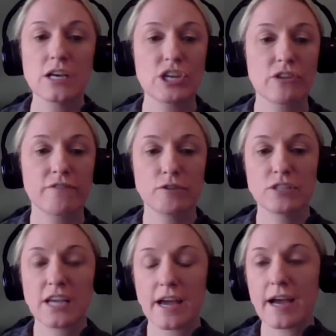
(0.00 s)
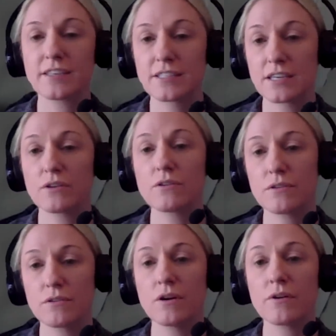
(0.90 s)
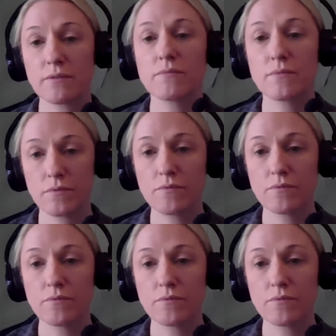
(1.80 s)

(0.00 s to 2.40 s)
the first thing I ask is like, okay,